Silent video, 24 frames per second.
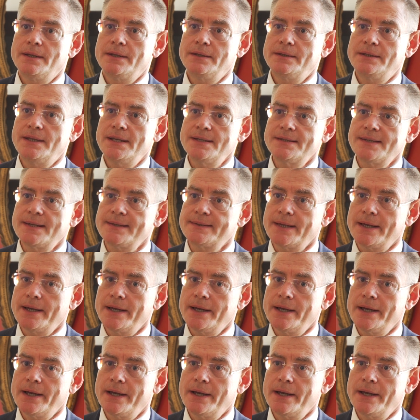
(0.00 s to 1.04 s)
This is
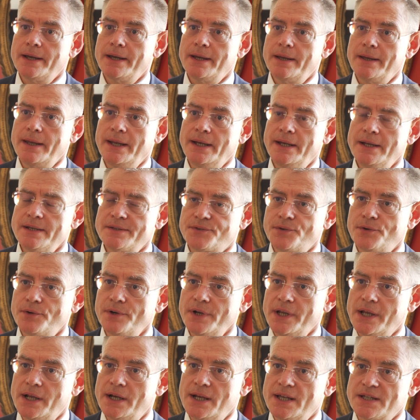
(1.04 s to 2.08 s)
in
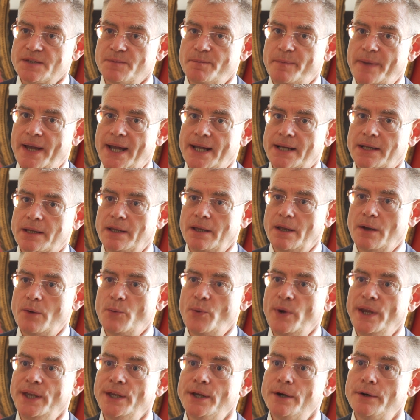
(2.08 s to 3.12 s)
historical aspect.
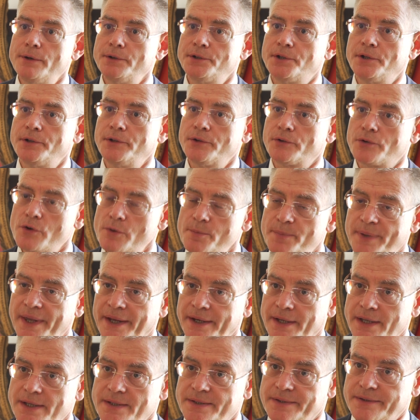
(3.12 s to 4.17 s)
We know the European
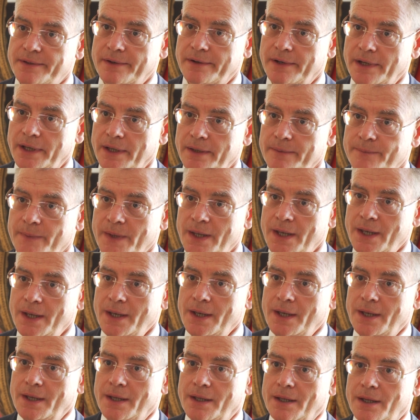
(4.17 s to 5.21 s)
history.
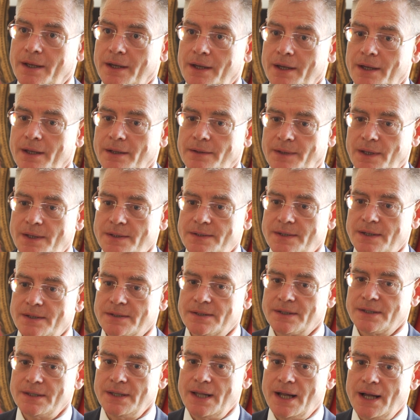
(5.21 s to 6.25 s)
This
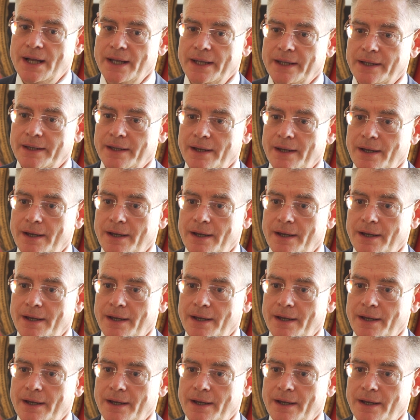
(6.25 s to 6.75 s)
is like.